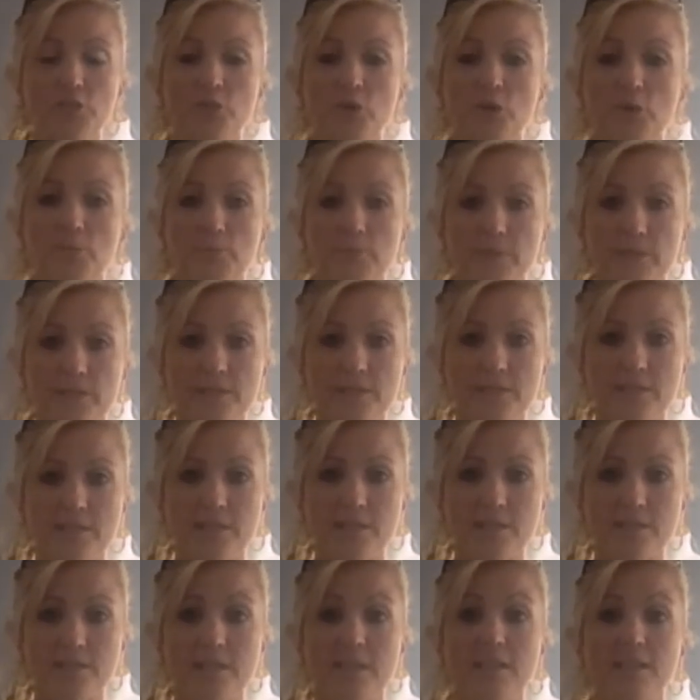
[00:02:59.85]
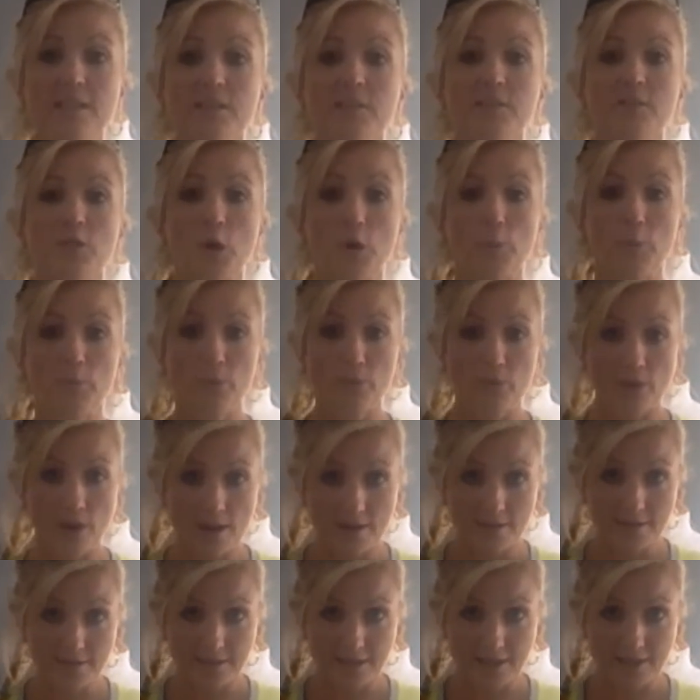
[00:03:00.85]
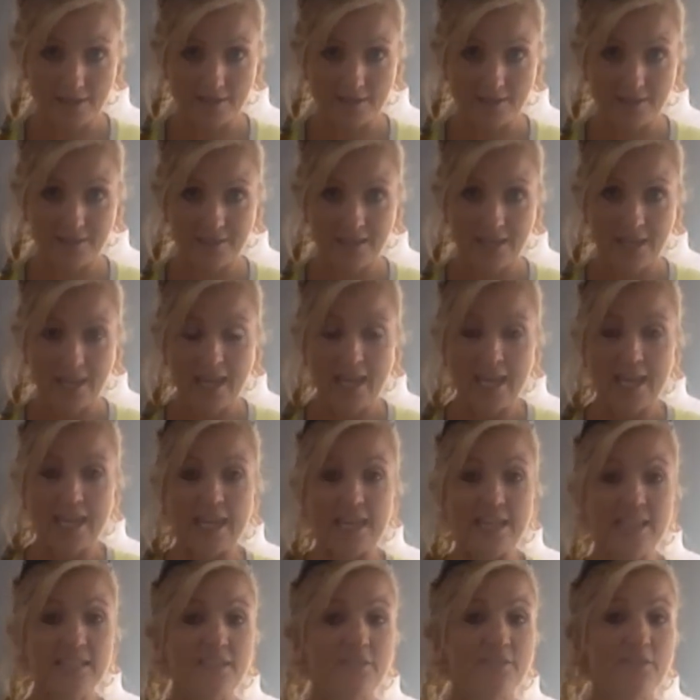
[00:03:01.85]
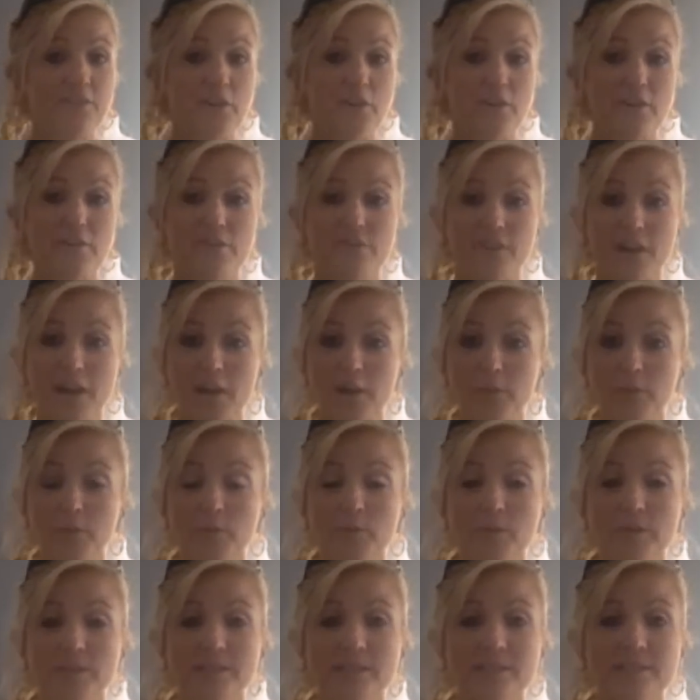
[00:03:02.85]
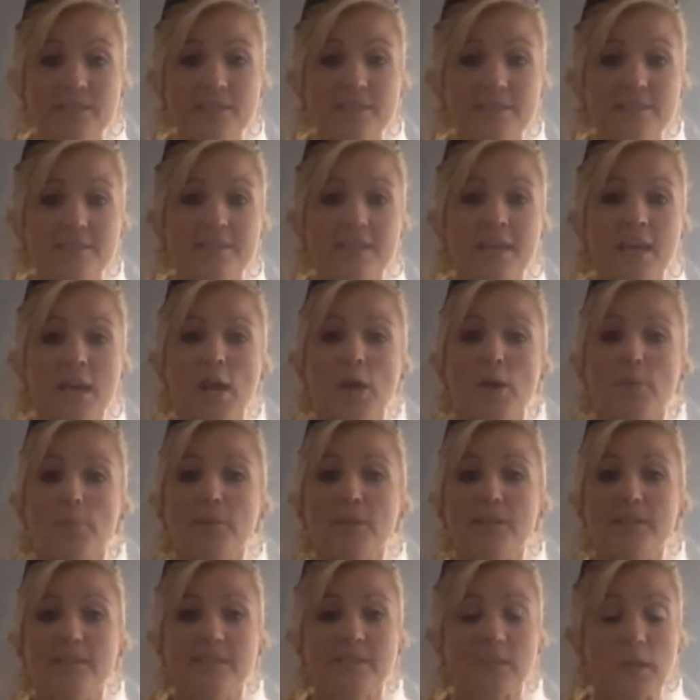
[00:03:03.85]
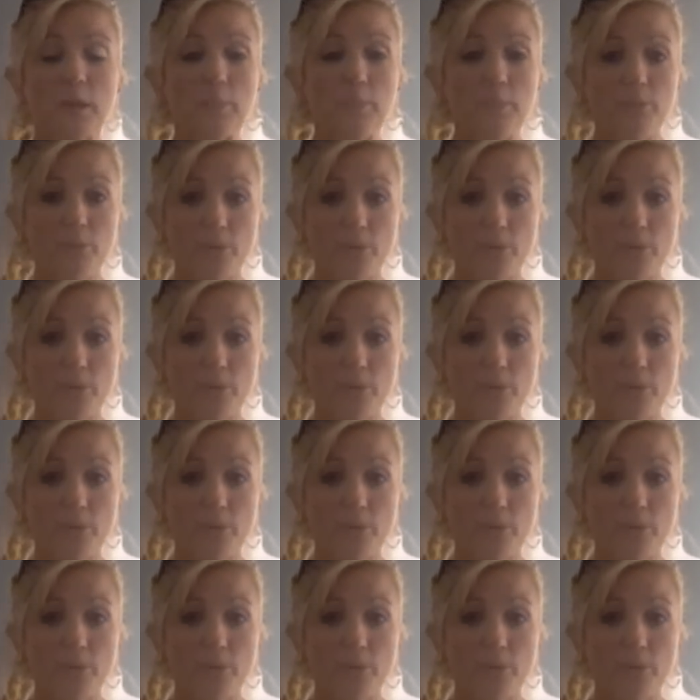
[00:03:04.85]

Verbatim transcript: your own business is a process. It's a very viable business, but it's a